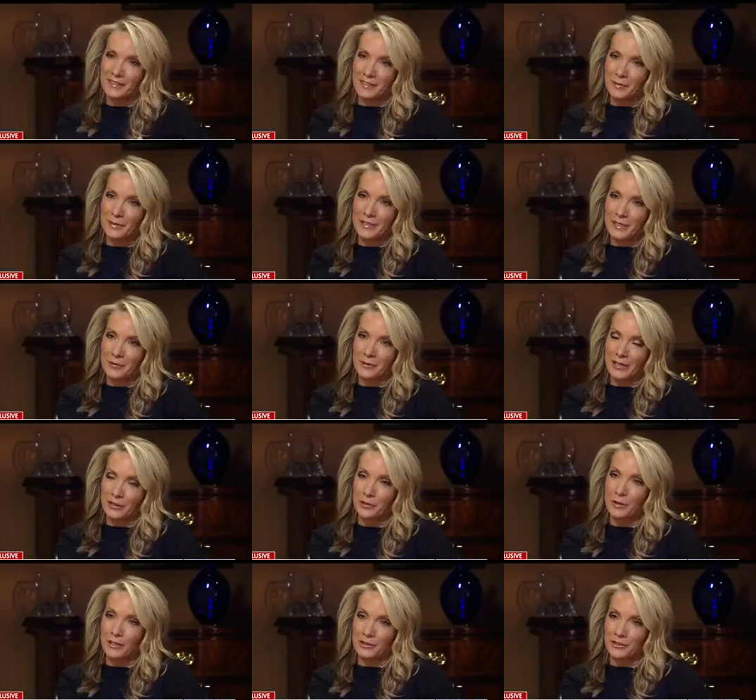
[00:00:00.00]
Some of the
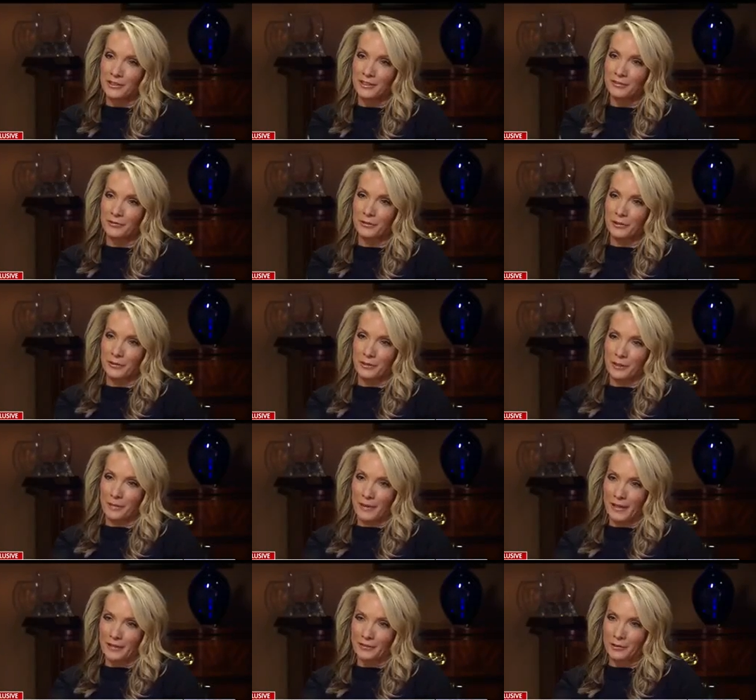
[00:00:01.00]
Democrats question if you are
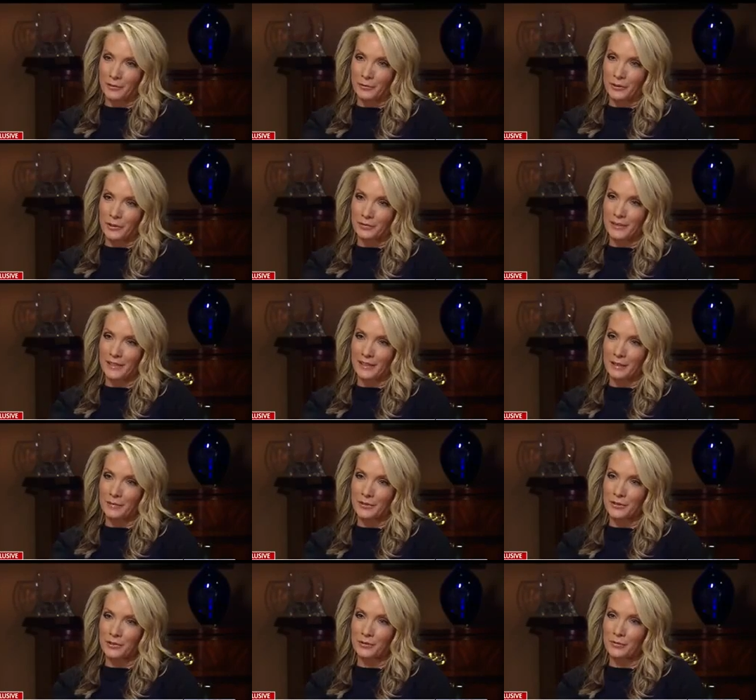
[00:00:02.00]
a man of your word when it
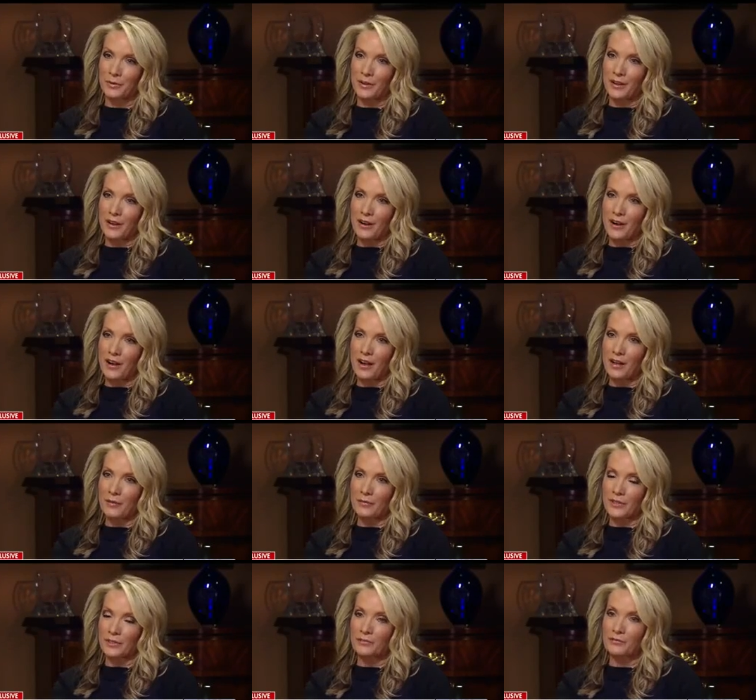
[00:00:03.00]
comes to
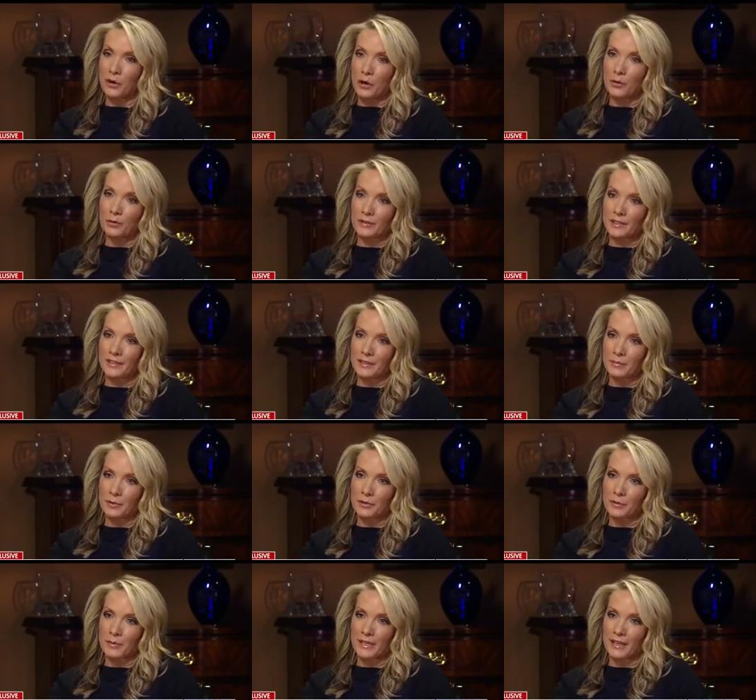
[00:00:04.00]
uh, this vote that is
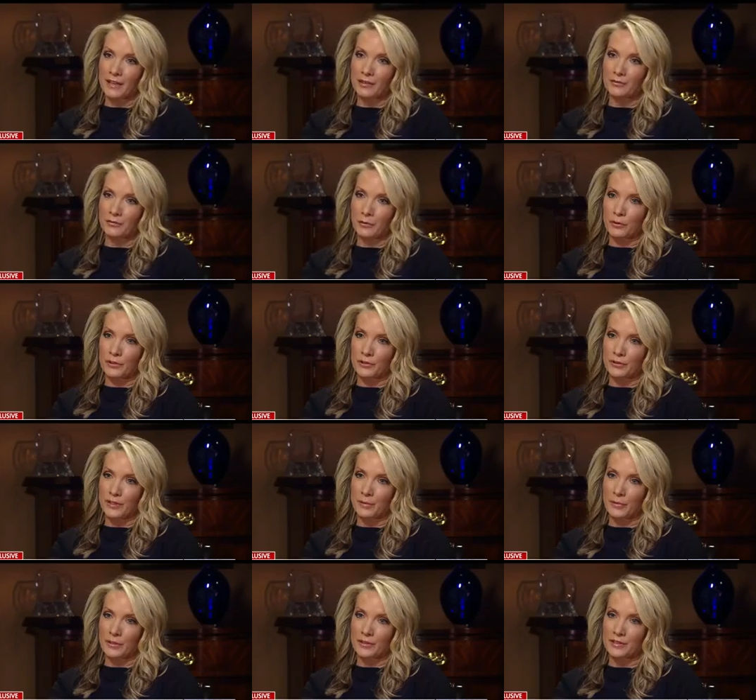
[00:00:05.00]
supposed to be held for the
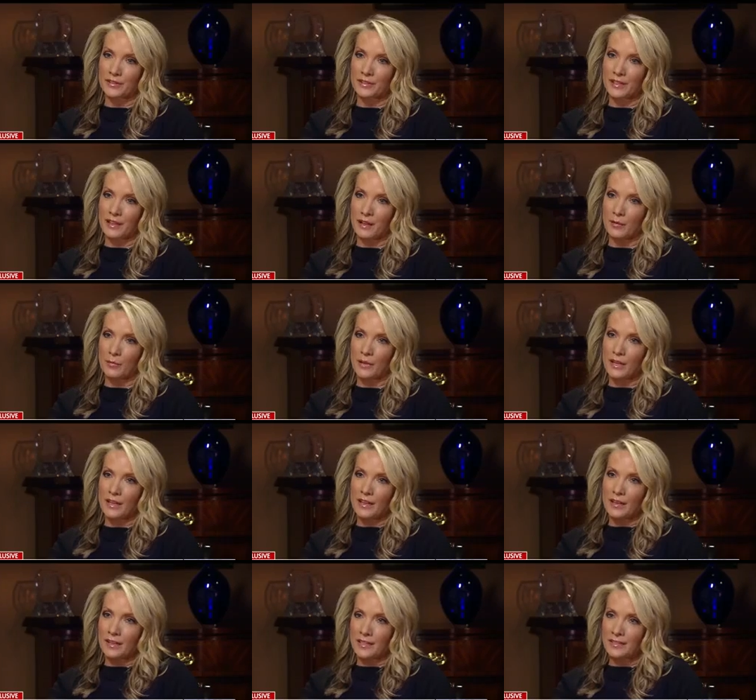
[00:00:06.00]
Dreamers. Um,
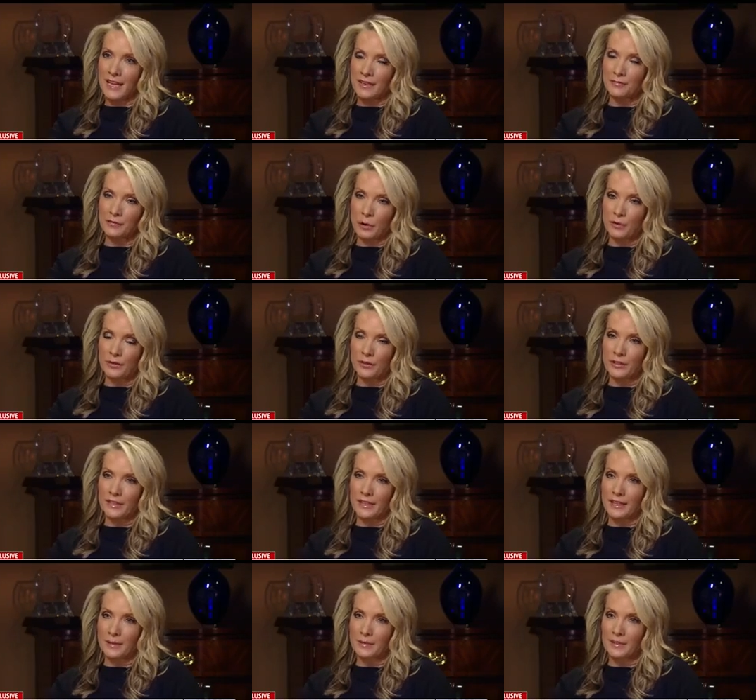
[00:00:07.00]
is that vote
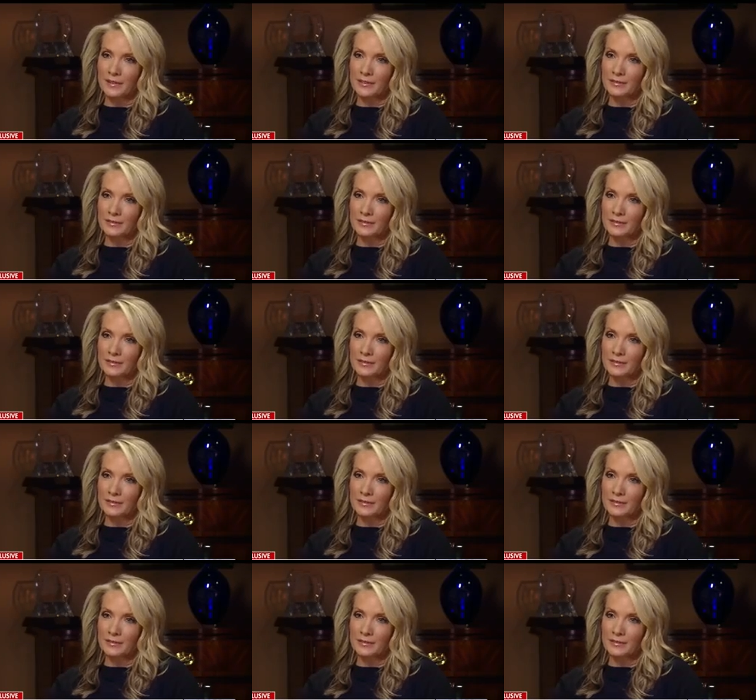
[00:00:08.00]
going to happen?